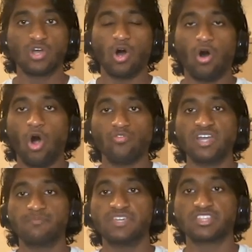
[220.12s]

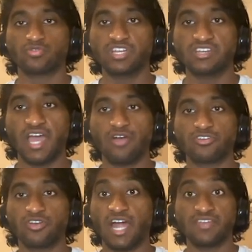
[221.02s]
already being 3 down,
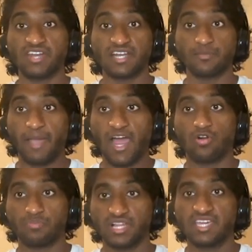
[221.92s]
you're not even out of the power
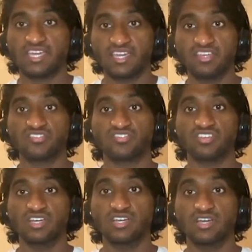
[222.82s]
play, is
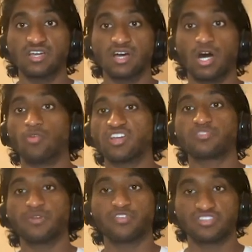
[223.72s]
a
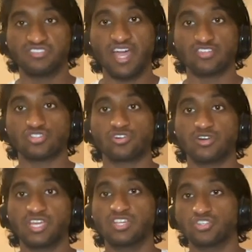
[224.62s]
recipe for disaster
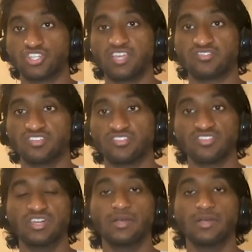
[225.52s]
in chases.